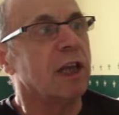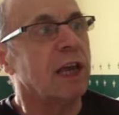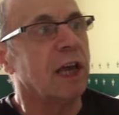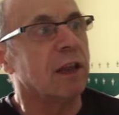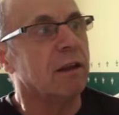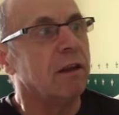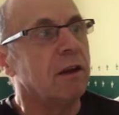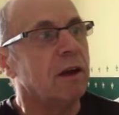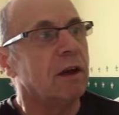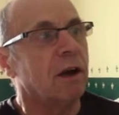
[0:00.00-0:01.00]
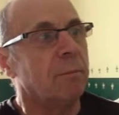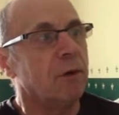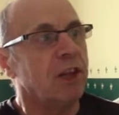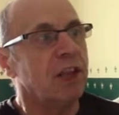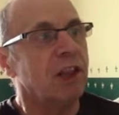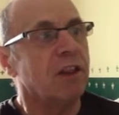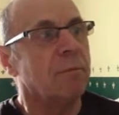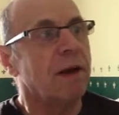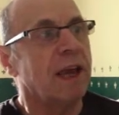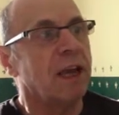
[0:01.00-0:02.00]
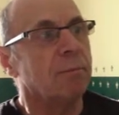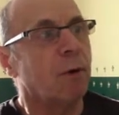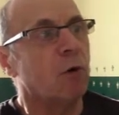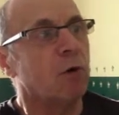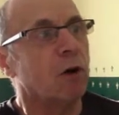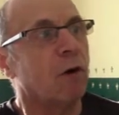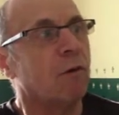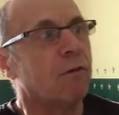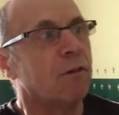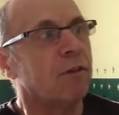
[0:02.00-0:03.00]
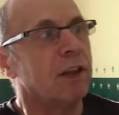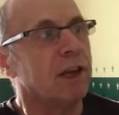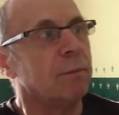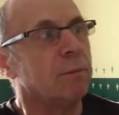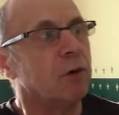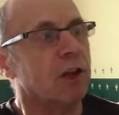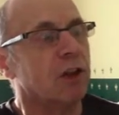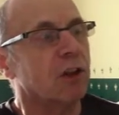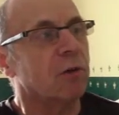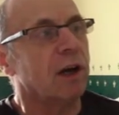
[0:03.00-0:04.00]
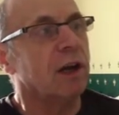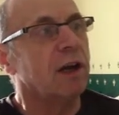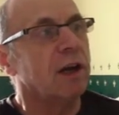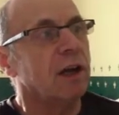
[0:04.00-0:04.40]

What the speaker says: hen. But this is the main bulk of the Punnet Square,